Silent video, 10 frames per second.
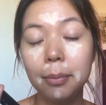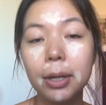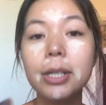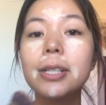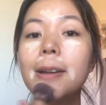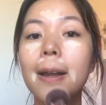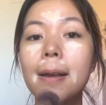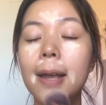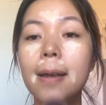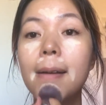brush,
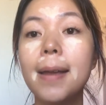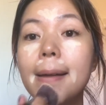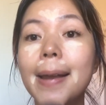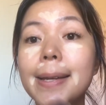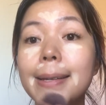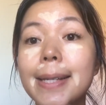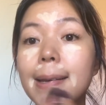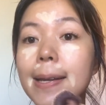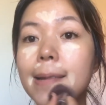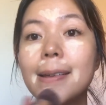and I just
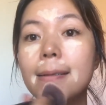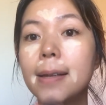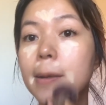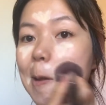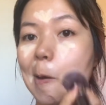kind of